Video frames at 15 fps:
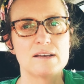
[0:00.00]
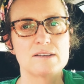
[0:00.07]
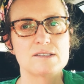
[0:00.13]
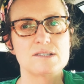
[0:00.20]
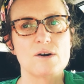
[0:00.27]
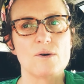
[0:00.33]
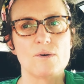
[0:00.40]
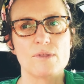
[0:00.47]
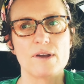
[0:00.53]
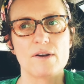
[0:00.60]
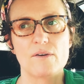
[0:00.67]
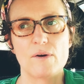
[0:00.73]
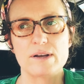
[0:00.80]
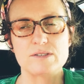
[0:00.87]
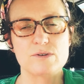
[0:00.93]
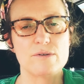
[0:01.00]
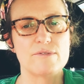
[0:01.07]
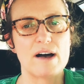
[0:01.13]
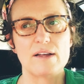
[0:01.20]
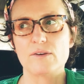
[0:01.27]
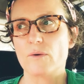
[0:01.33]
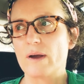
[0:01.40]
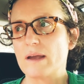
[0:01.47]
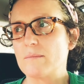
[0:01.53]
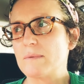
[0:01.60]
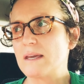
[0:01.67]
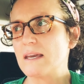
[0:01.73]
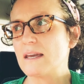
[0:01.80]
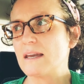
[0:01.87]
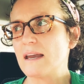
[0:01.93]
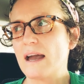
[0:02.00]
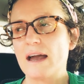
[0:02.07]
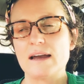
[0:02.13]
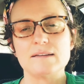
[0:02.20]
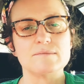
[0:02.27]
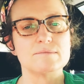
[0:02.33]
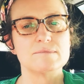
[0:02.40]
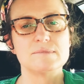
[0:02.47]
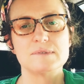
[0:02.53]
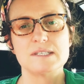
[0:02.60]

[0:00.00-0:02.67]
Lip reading: so they're going to evaluate me and